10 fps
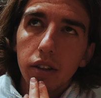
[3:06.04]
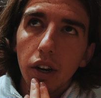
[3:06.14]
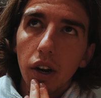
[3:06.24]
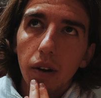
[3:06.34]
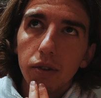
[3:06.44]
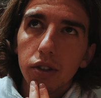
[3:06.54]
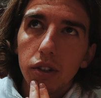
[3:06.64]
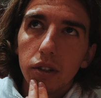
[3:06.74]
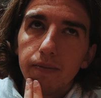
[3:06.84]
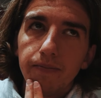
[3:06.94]
know, I'm just,
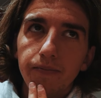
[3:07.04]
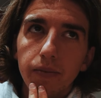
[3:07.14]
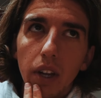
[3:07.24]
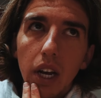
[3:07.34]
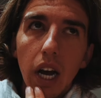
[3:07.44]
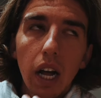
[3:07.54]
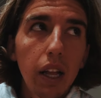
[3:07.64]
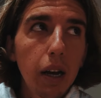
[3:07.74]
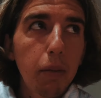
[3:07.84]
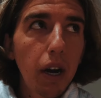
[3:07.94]
I
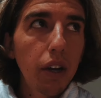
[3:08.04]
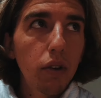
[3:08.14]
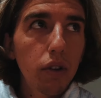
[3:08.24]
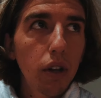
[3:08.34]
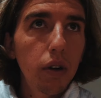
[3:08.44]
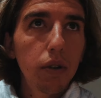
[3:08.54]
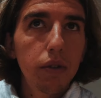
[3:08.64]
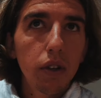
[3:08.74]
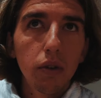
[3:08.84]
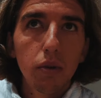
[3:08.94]
like buying good
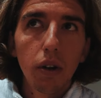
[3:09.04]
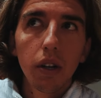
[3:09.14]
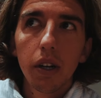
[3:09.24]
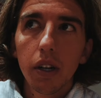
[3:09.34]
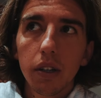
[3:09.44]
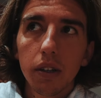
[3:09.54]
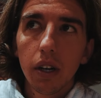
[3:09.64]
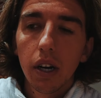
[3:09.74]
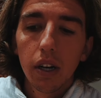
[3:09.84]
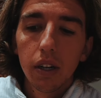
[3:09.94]
clothes, they're good quality,
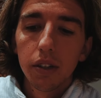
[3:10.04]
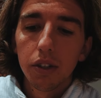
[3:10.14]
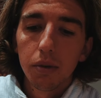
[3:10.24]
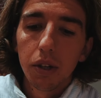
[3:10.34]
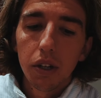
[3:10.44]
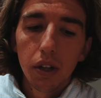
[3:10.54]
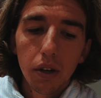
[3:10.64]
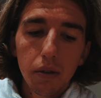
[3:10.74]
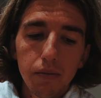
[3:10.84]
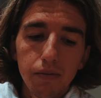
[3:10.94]
and
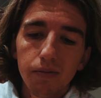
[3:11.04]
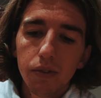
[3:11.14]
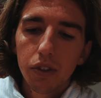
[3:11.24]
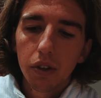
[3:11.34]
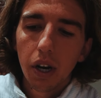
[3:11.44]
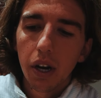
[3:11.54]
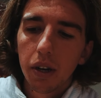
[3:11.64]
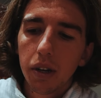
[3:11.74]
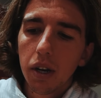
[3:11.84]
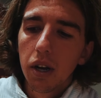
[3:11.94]
Uniqlo, it's okay,